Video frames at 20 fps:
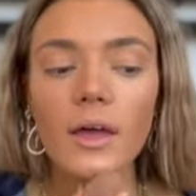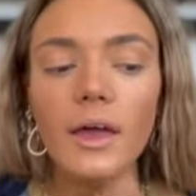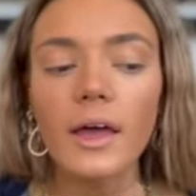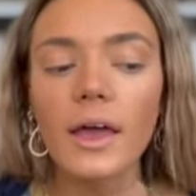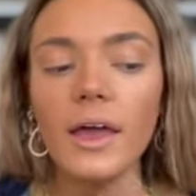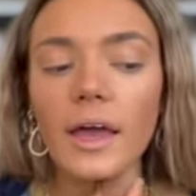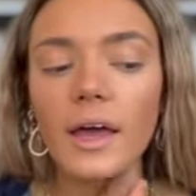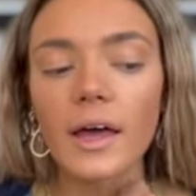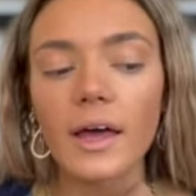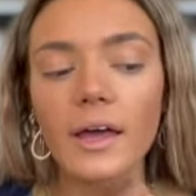
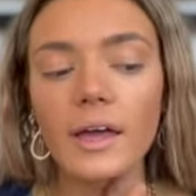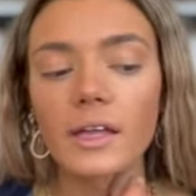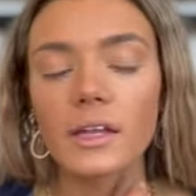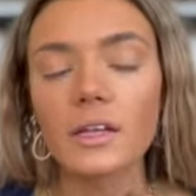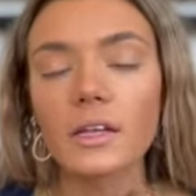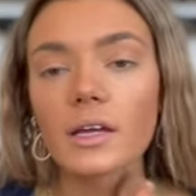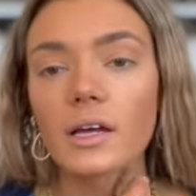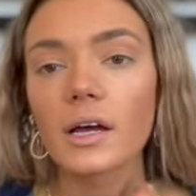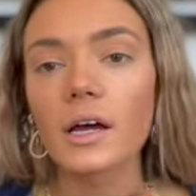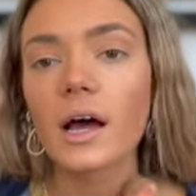
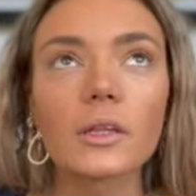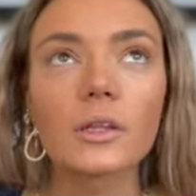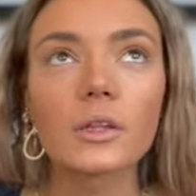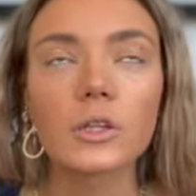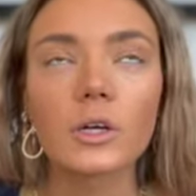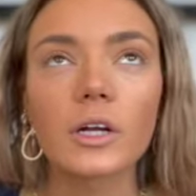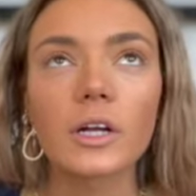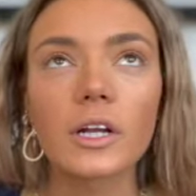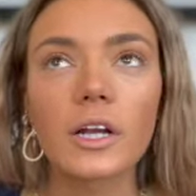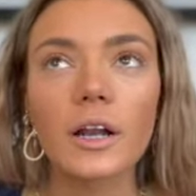and
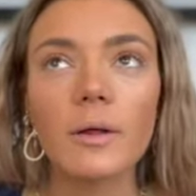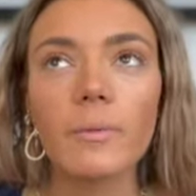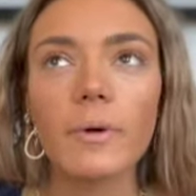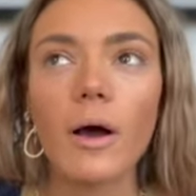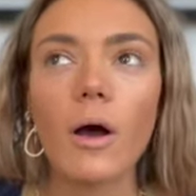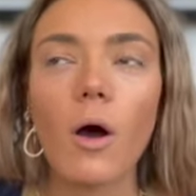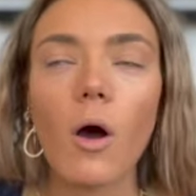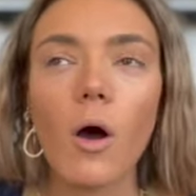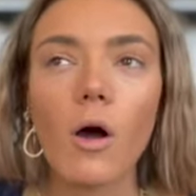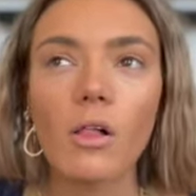learning
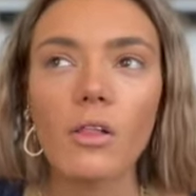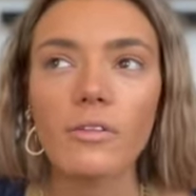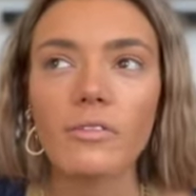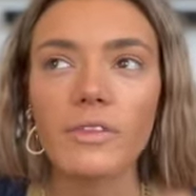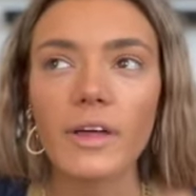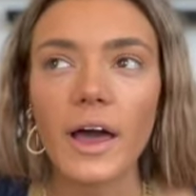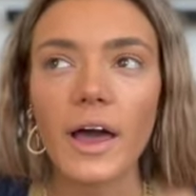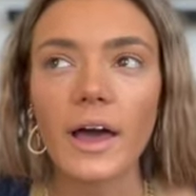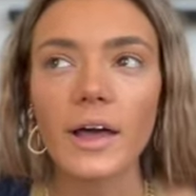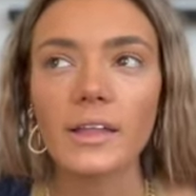about all of
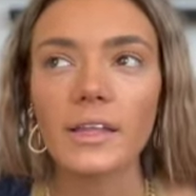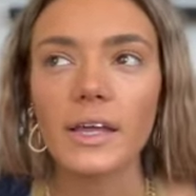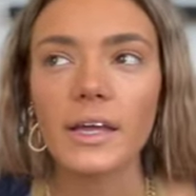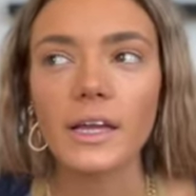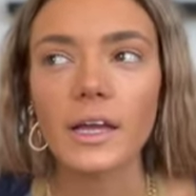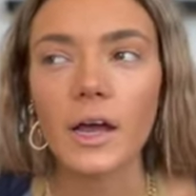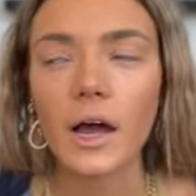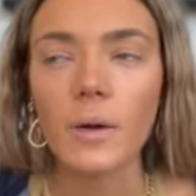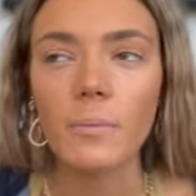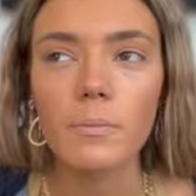that like